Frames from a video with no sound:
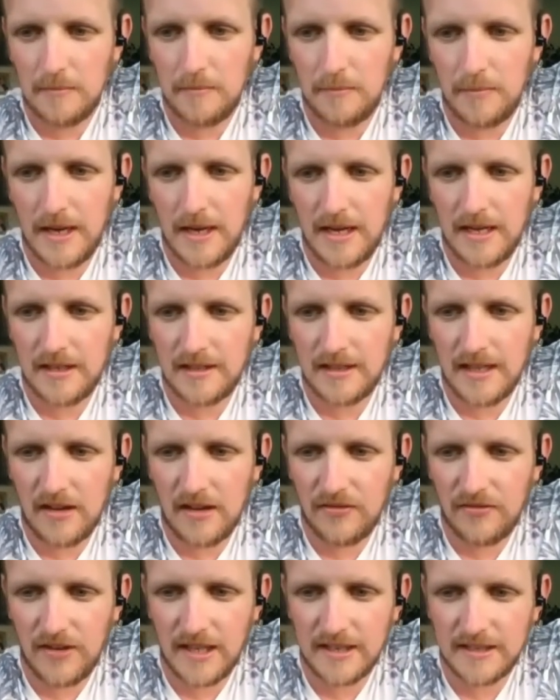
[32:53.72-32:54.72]
burning that
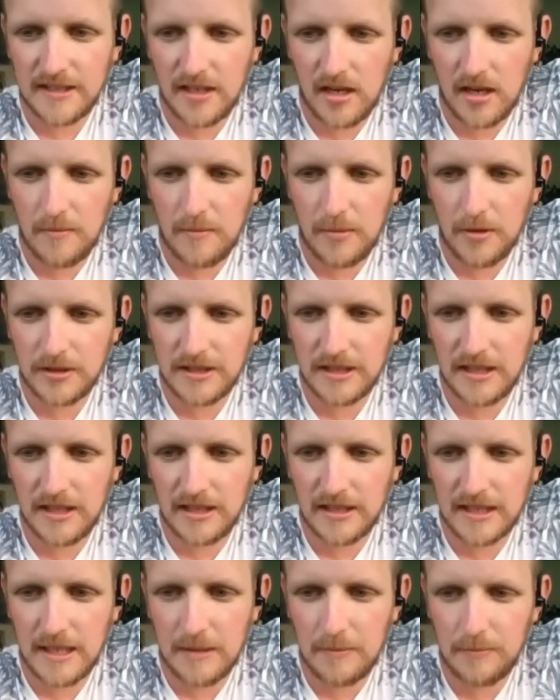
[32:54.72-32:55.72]
fat in our body
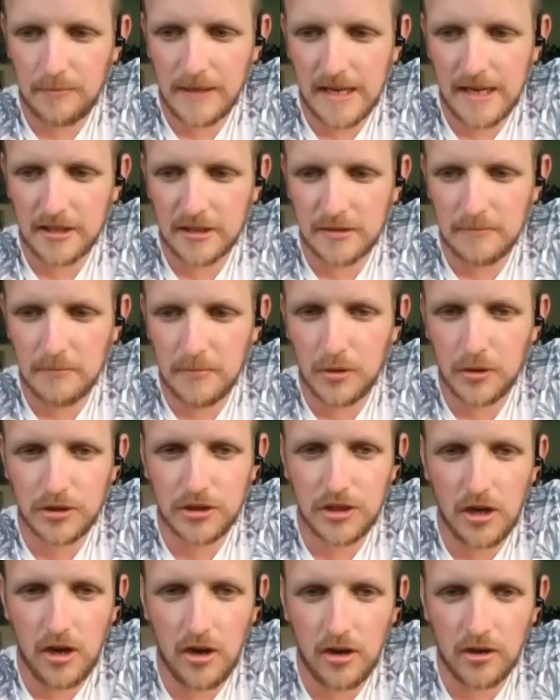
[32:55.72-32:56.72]
and keep getting as much
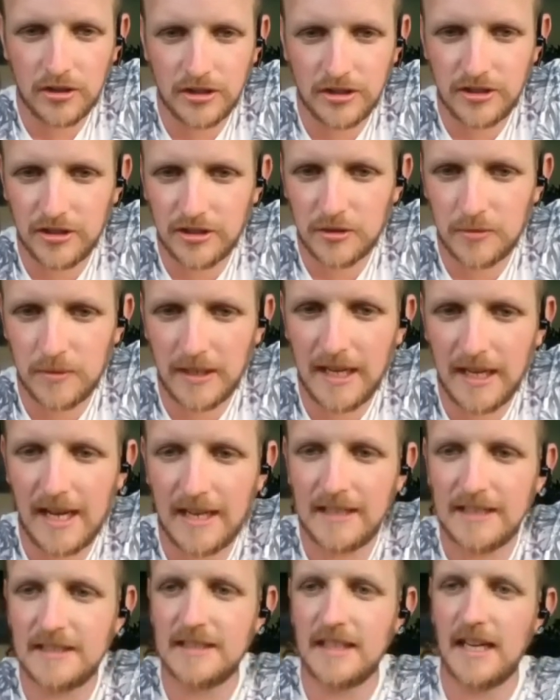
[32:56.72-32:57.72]
oxygen as we
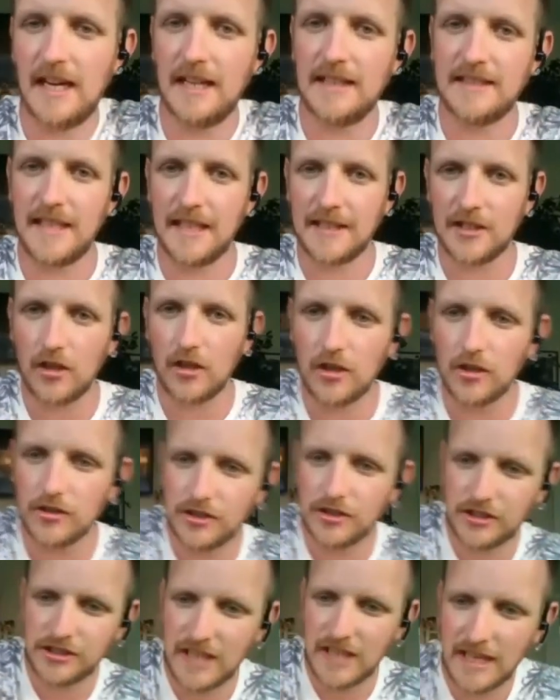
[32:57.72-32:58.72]
can inside. TikTok
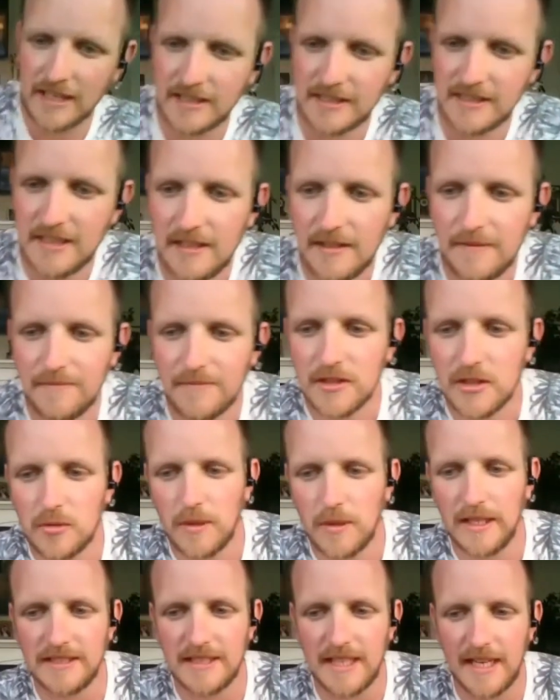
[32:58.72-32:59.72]
lunges next,
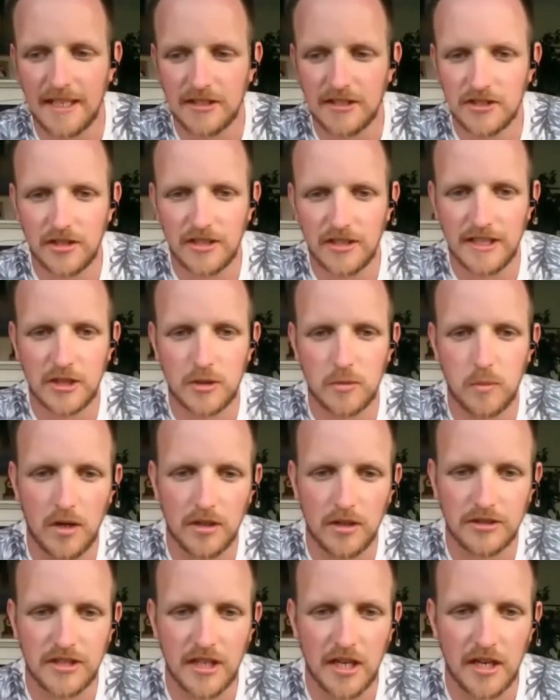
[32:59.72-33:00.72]
20 seconds on each
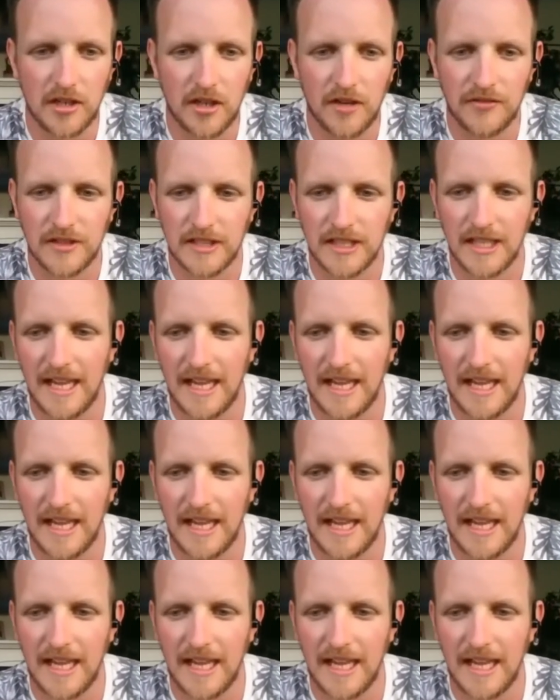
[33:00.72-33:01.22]
one, starting off on the